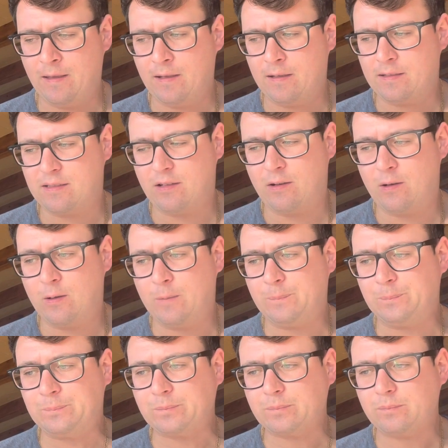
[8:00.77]
So
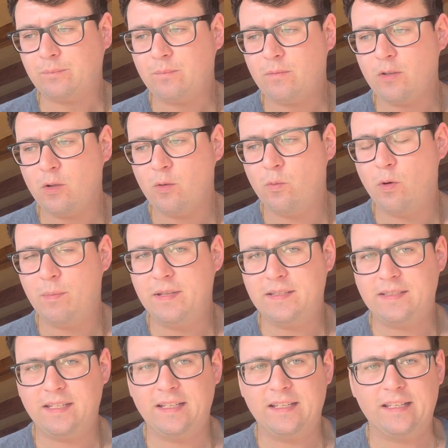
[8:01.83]
we'll be
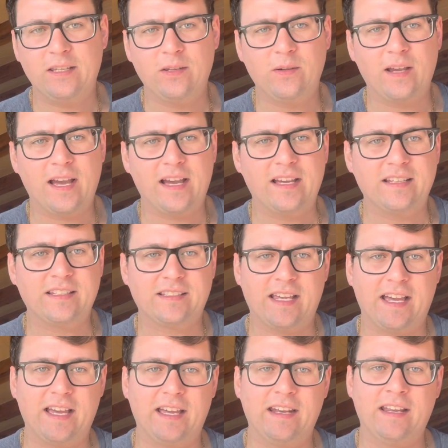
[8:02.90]
seeing you guys
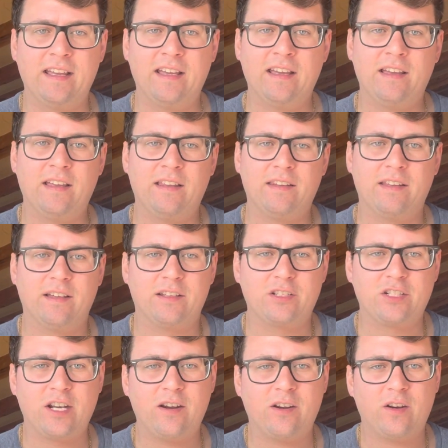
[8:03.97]
at the
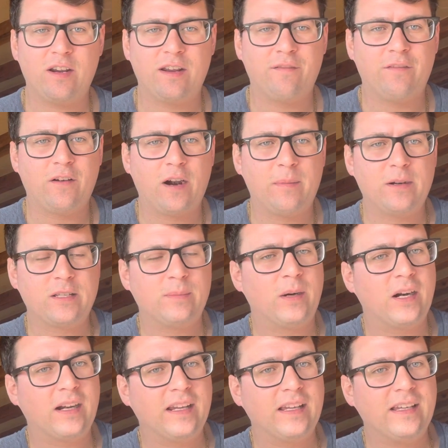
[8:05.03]
Cherry Creek Farmers
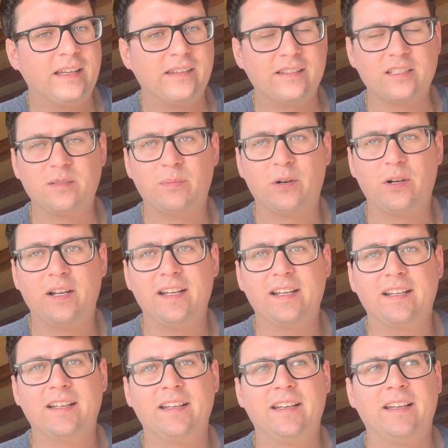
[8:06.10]
Market in the
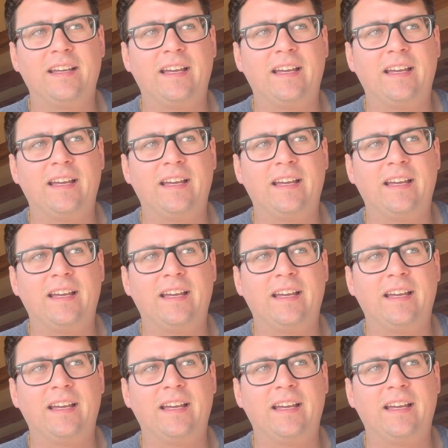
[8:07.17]
spring.